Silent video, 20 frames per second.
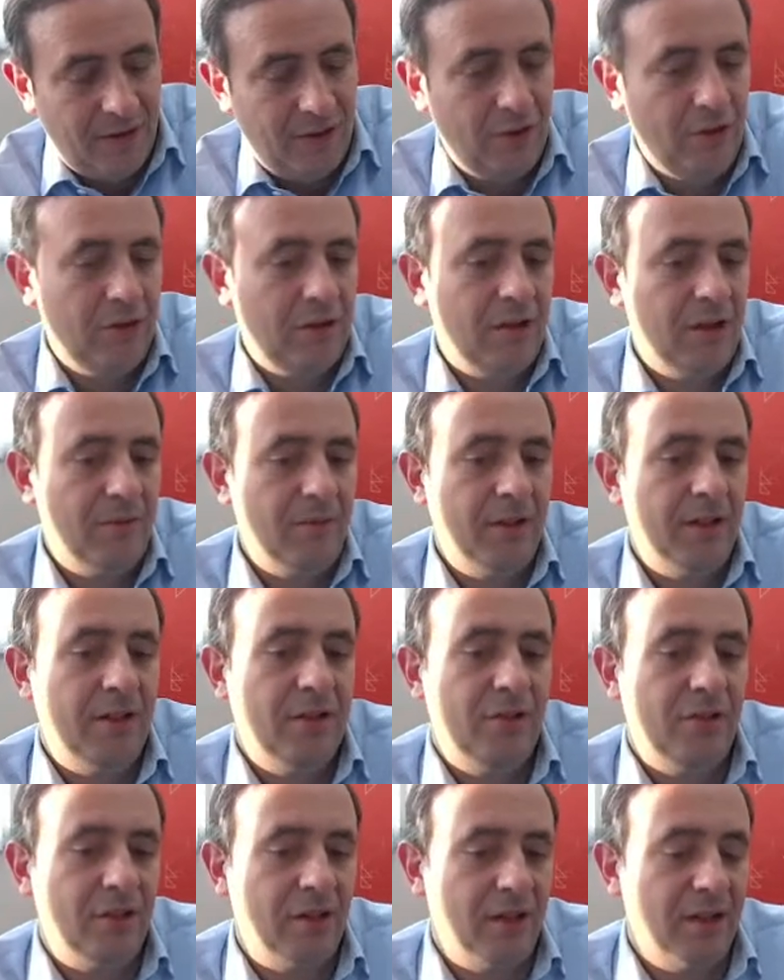You're coming
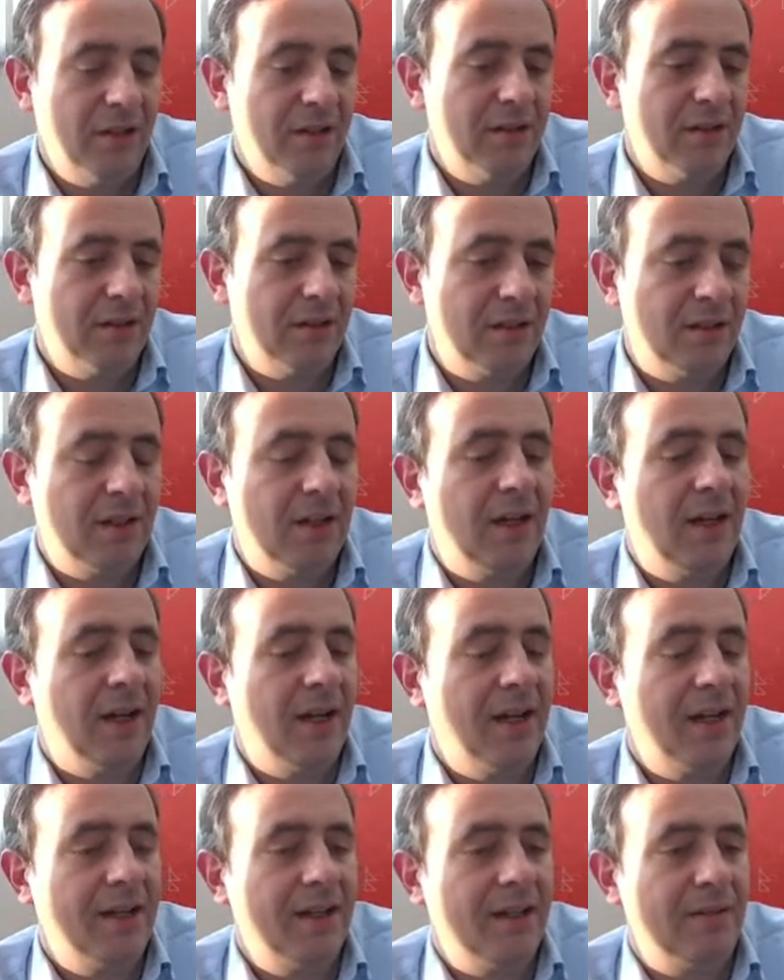and saying,
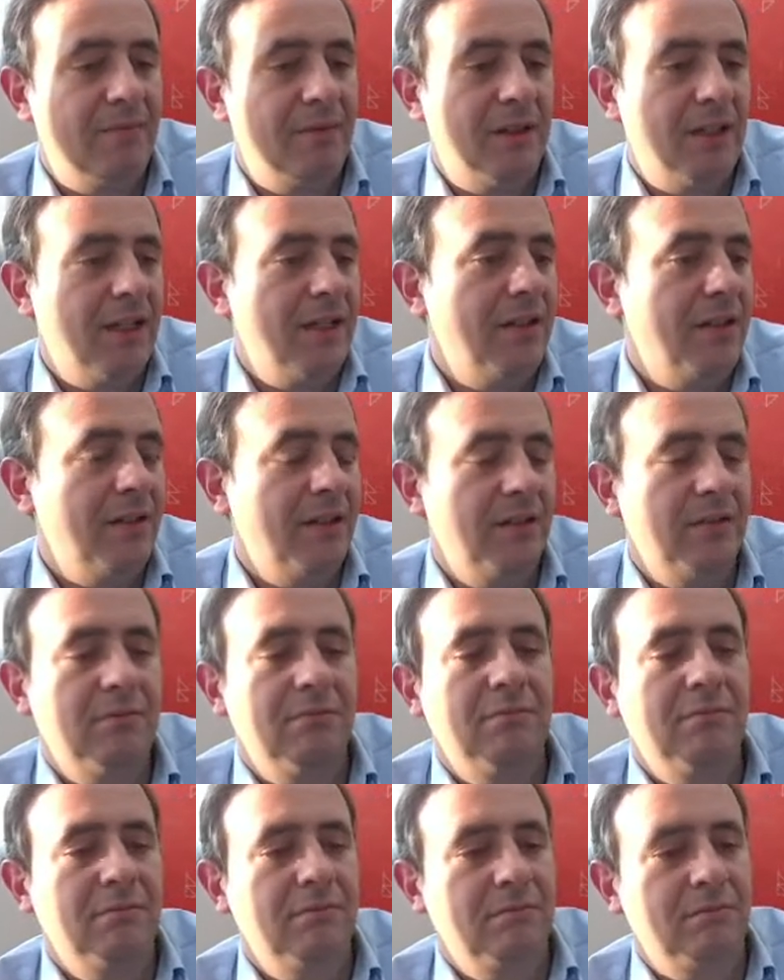I am
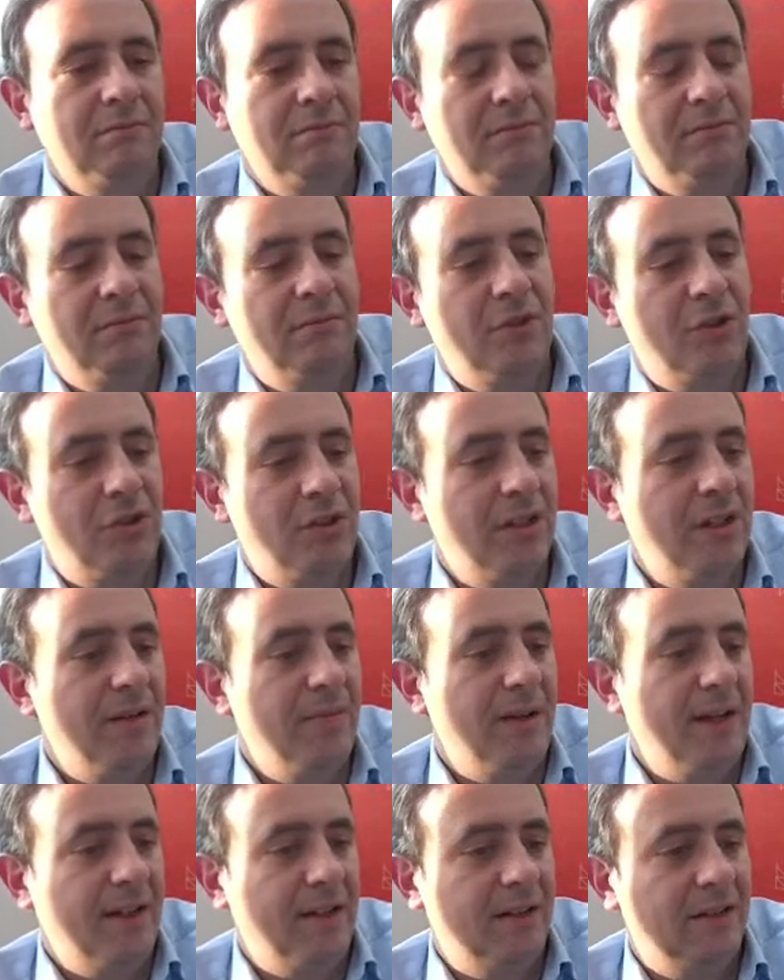lending
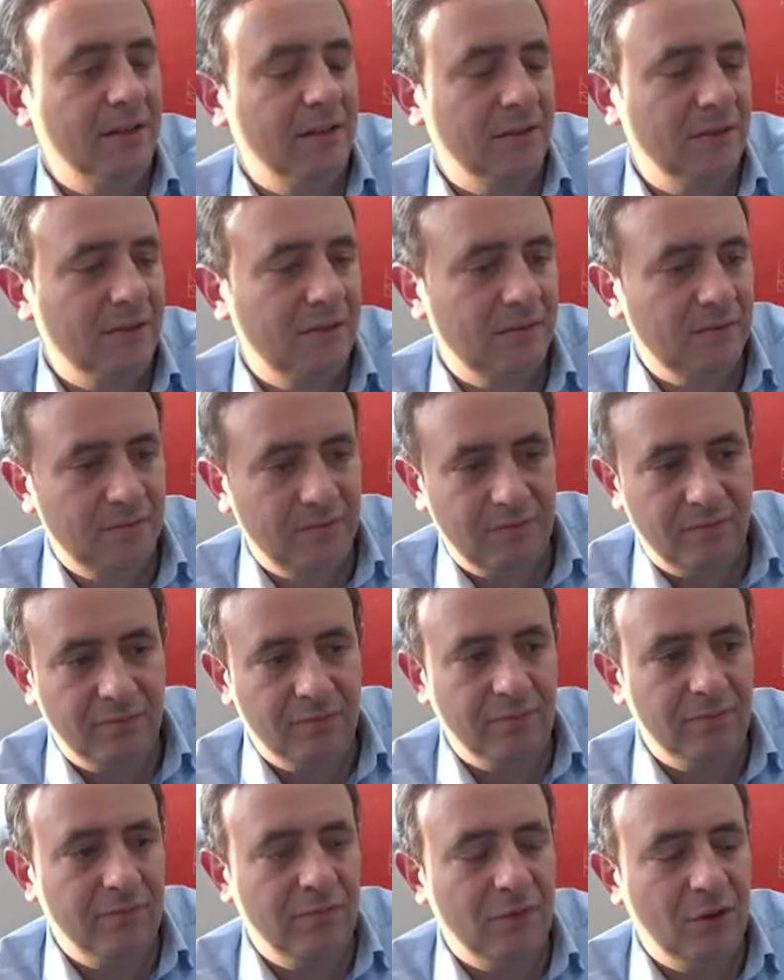Citibank
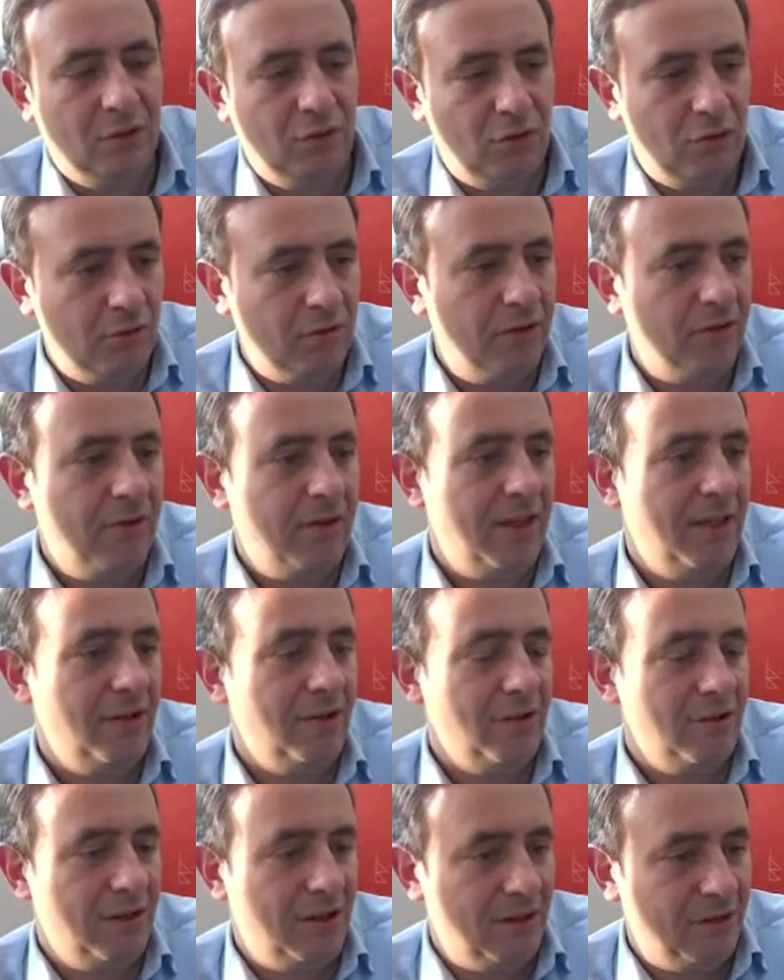
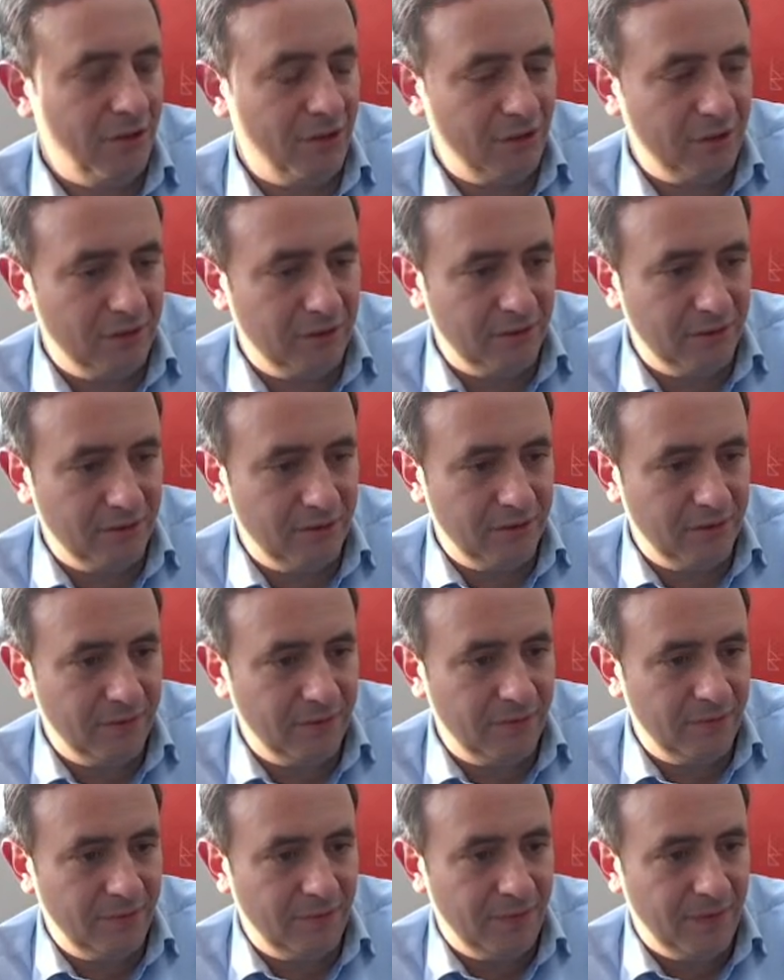$200,000.
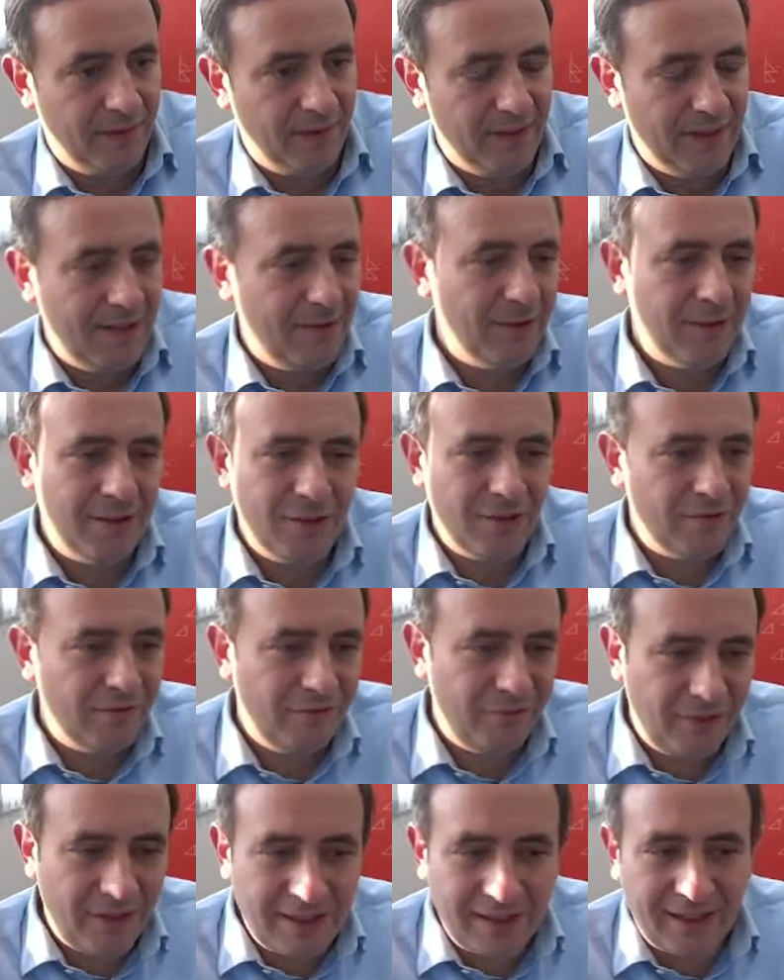Now, it
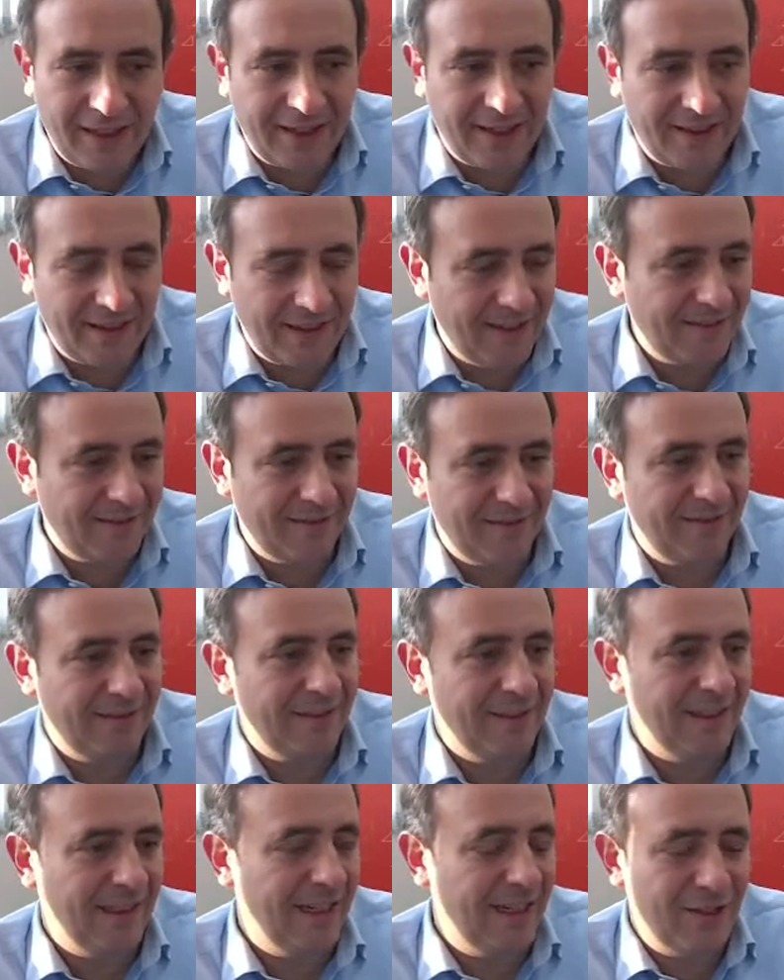doesn't feel like that.
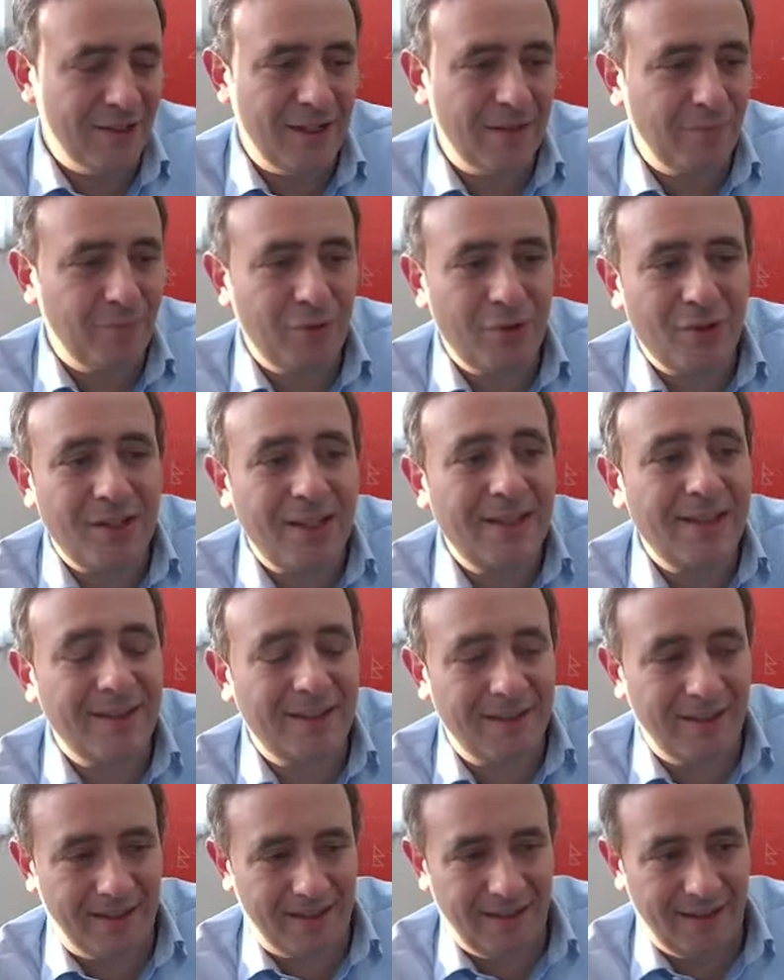It's not
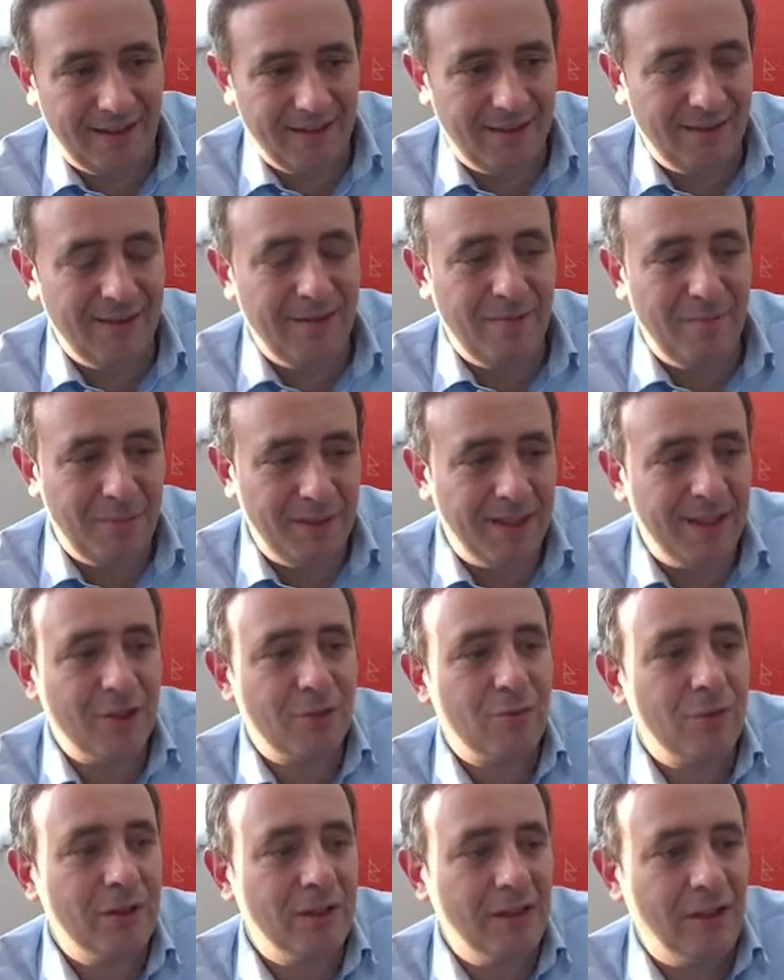presented like that, but
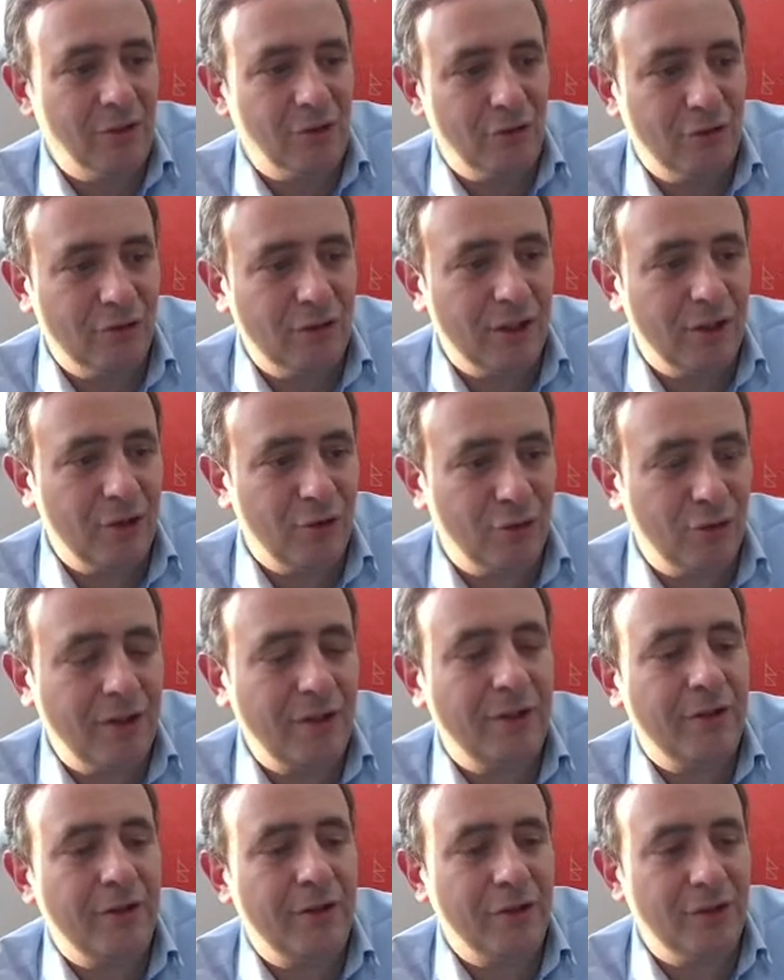that's what it is. You're a
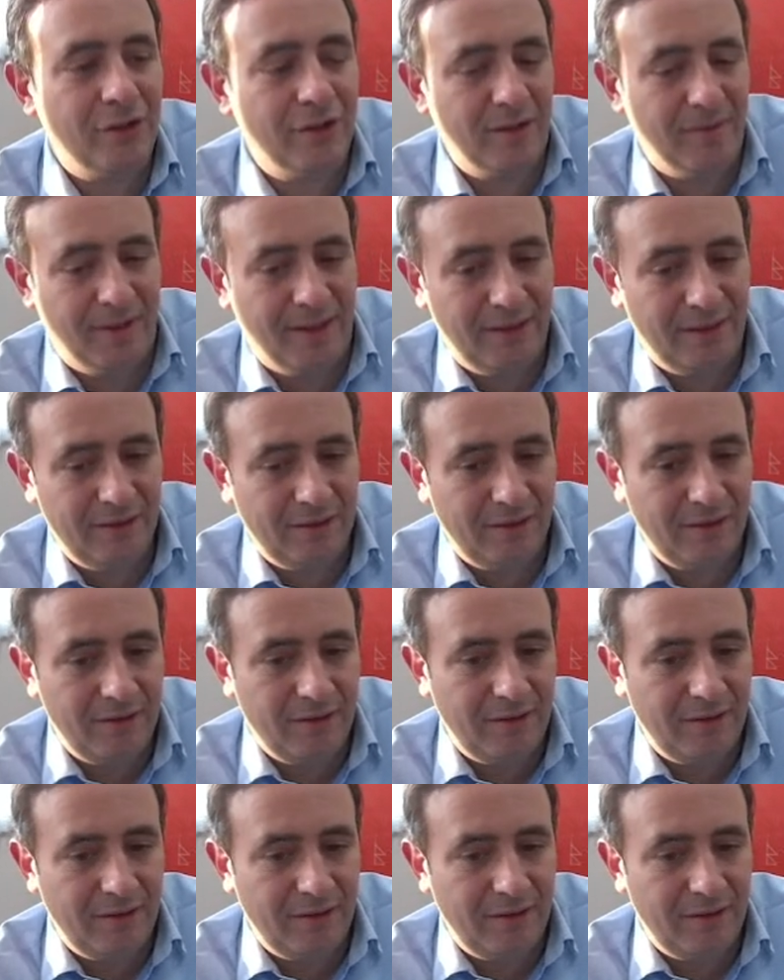creditor to Citibank.